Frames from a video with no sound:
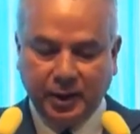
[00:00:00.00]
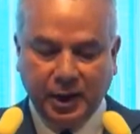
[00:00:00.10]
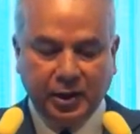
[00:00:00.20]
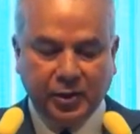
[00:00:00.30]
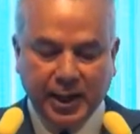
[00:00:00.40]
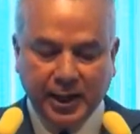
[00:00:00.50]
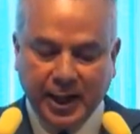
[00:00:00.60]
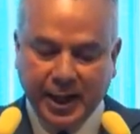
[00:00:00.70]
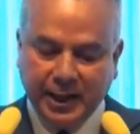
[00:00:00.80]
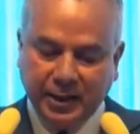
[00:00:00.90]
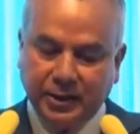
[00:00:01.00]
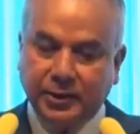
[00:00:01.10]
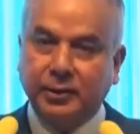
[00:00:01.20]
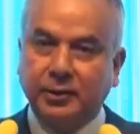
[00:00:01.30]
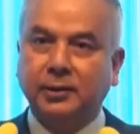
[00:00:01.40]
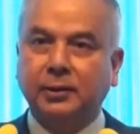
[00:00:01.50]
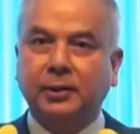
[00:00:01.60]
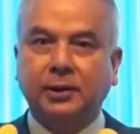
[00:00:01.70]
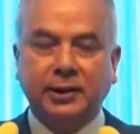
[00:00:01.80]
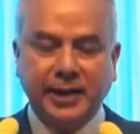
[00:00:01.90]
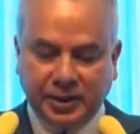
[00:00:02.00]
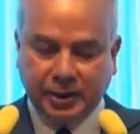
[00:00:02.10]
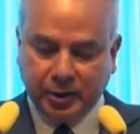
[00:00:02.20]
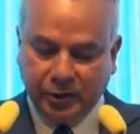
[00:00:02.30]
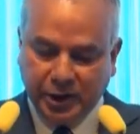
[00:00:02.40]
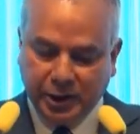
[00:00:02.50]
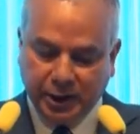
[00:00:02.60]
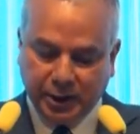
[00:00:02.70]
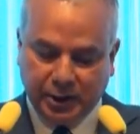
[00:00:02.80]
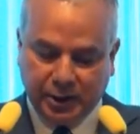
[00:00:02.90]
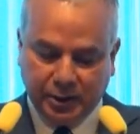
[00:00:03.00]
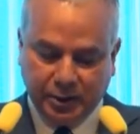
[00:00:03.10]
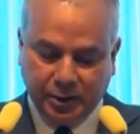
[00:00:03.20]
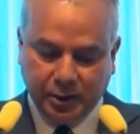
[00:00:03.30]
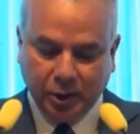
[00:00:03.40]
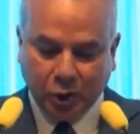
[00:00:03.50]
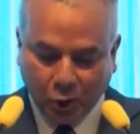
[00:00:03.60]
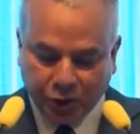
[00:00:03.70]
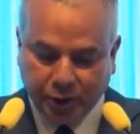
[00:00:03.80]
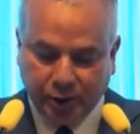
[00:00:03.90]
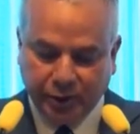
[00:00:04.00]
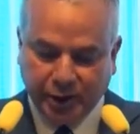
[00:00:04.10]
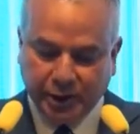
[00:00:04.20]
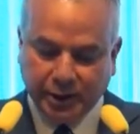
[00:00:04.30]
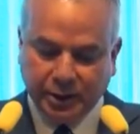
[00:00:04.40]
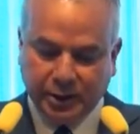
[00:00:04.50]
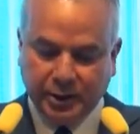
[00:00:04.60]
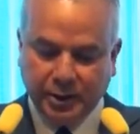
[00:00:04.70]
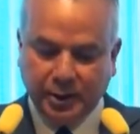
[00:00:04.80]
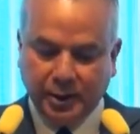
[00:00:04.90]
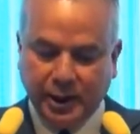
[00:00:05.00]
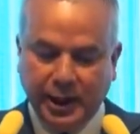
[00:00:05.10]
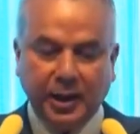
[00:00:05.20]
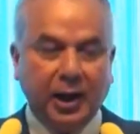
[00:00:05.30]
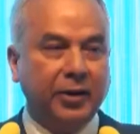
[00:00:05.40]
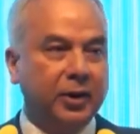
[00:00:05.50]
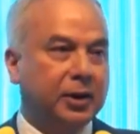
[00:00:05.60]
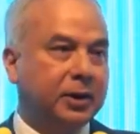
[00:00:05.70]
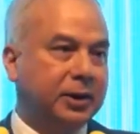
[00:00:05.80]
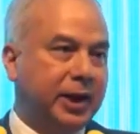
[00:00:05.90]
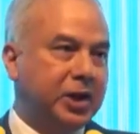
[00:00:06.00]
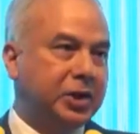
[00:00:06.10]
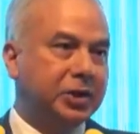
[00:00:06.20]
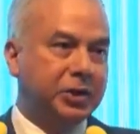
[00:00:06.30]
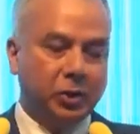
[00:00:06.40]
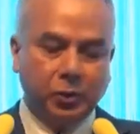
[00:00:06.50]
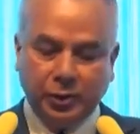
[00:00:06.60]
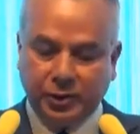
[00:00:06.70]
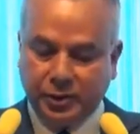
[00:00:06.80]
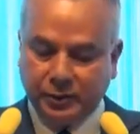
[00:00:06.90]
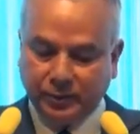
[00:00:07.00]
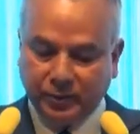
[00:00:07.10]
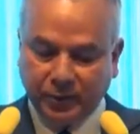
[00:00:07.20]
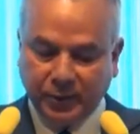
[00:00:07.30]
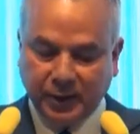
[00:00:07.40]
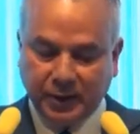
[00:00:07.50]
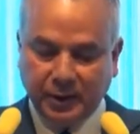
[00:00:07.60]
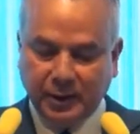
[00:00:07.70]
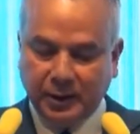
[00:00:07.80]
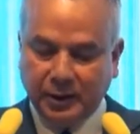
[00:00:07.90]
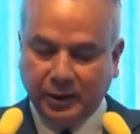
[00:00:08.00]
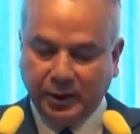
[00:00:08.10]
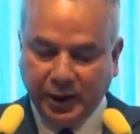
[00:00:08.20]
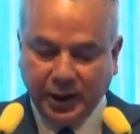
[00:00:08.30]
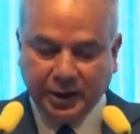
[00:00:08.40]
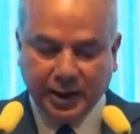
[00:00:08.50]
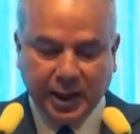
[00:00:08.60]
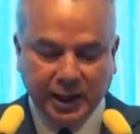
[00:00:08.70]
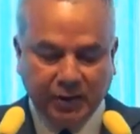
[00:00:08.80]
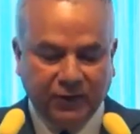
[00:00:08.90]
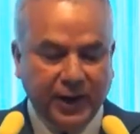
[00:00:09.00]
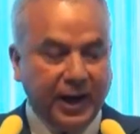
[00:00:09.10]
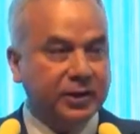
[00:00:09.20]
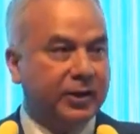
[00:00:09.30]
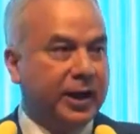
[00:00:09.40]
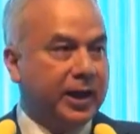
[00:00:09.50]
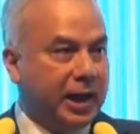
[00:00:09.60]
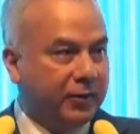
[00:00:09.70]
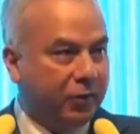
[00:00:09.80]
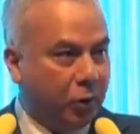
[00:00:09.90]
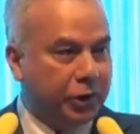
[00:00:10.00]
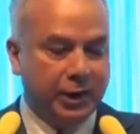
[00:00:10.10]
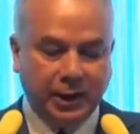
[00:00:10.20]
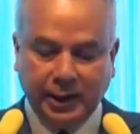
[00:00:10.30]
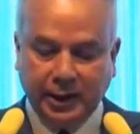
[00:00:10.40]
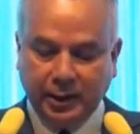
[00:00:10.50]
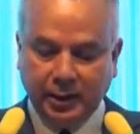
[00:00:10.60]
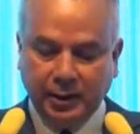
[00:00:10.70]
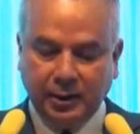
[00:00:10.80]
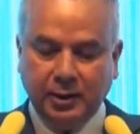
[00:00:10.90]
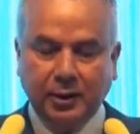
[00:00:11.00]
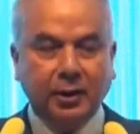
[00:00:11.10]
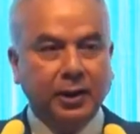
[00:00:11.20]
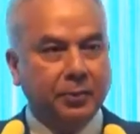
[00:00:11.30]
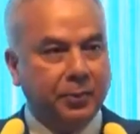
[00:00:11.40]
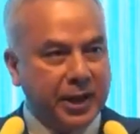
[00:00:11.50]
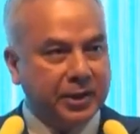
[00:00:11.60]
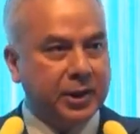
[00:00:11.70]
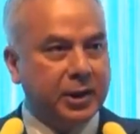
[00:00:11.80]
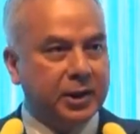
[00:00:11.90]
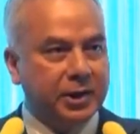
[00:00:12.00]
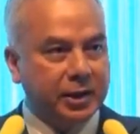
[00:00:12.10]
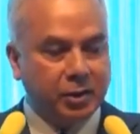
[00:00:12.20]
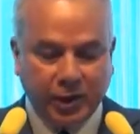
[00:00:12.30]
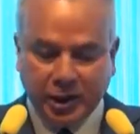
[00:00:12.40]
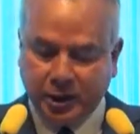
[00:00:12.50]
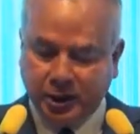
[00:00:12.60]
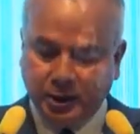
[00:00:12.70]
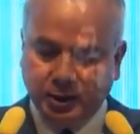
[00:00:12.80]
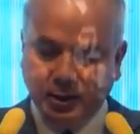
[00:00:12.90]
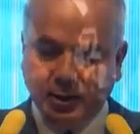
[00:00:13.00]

In dry lands, desert regions, coastal regions, and other danger zones. These are effects that, unfortunately, the present generation